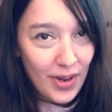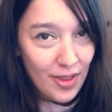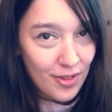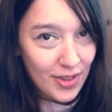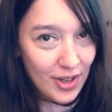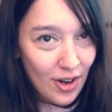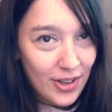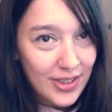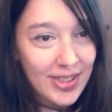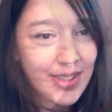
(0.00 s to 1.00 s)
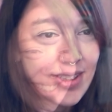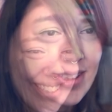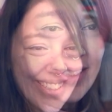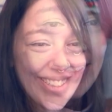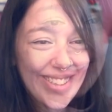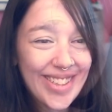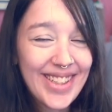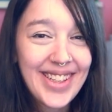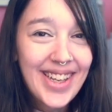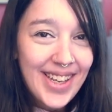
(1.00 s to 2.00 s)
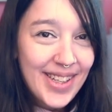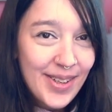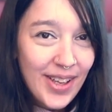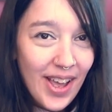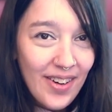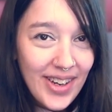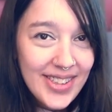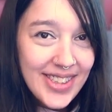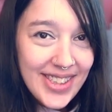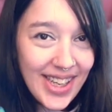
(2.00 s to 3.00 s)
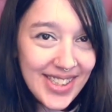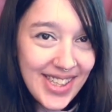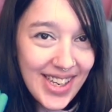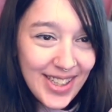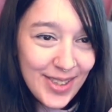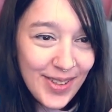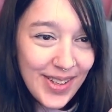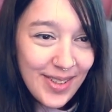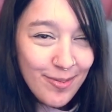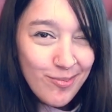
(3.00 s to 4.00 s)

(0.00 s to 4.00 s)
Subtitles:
other than art. Alright, see you guys in the next one.